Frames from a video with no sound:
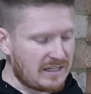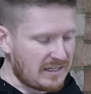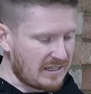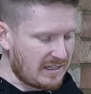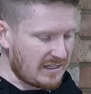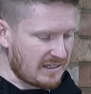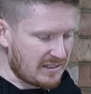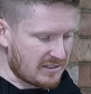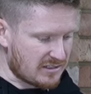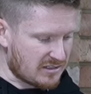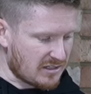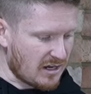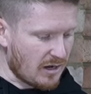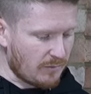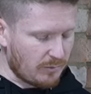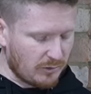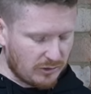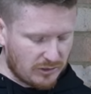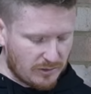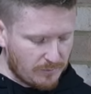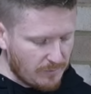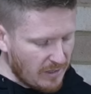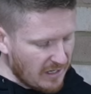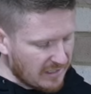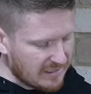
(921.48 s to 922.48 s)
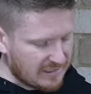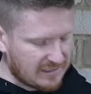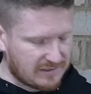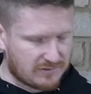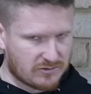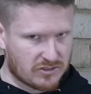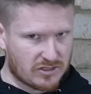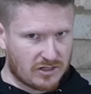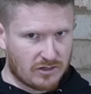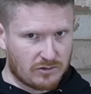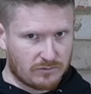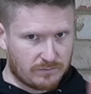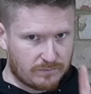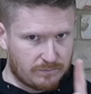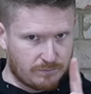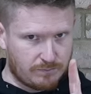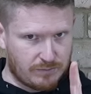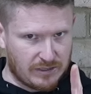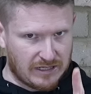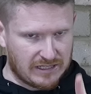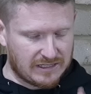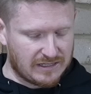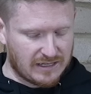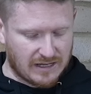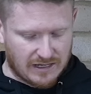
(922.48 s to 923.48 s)
is double the money, so
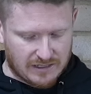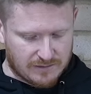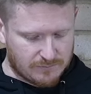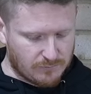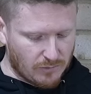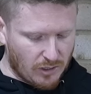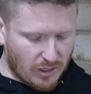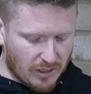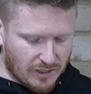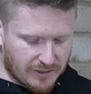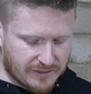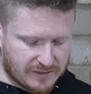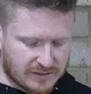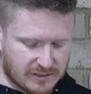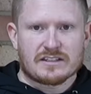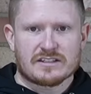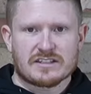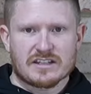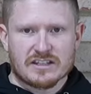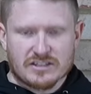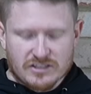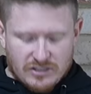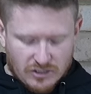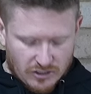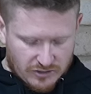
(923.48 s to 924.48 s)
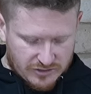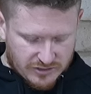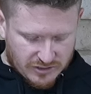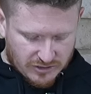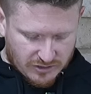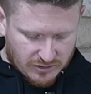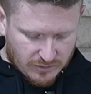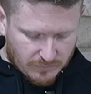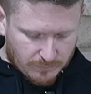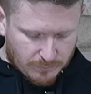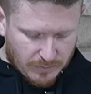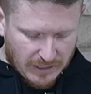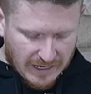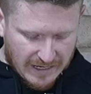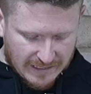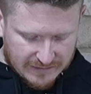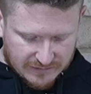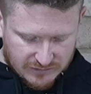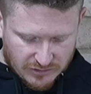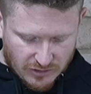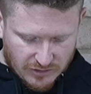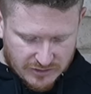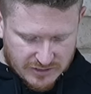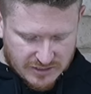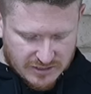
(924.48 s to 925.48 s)
bear that in mind. This is nice and
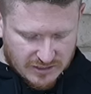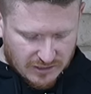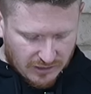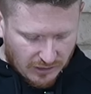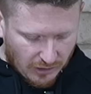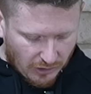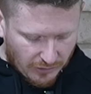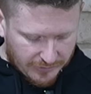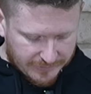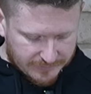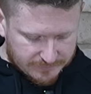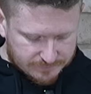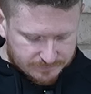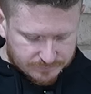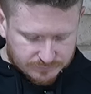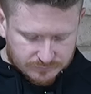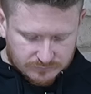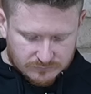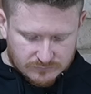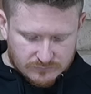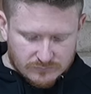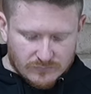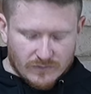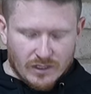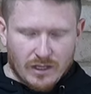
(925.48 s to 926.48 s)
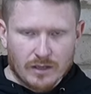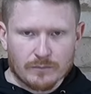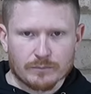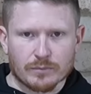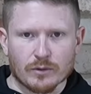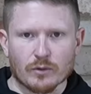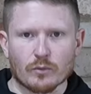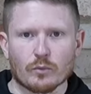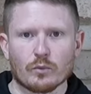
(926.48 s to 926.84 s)
compact, nice and light, but